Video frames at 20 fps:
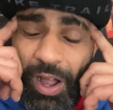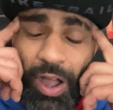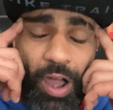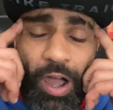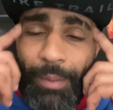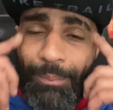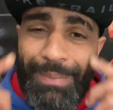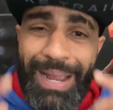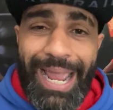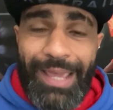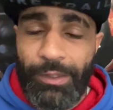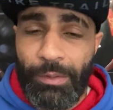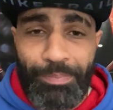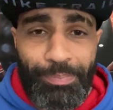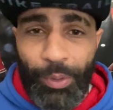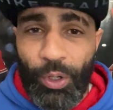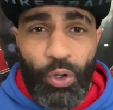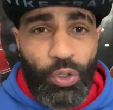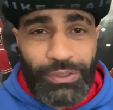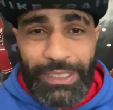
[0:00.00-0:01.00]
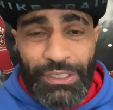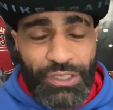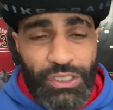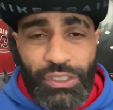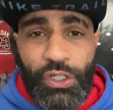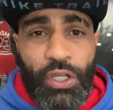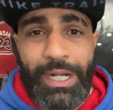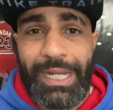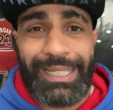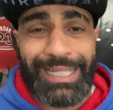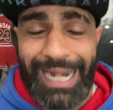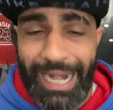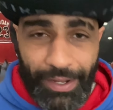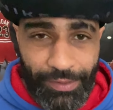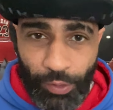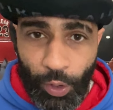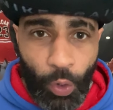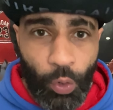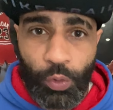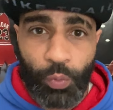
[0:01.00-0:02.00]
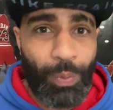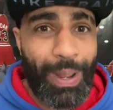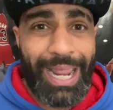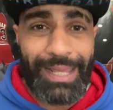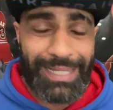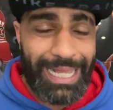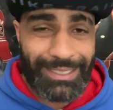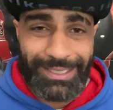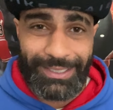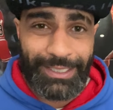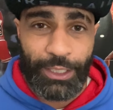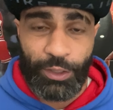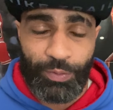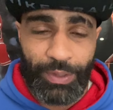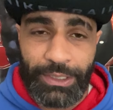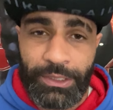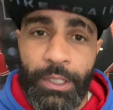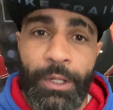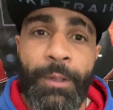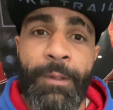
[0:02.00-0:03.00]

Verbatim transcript: oh man, the Bulls, they just couldn't get out of their own way in that series.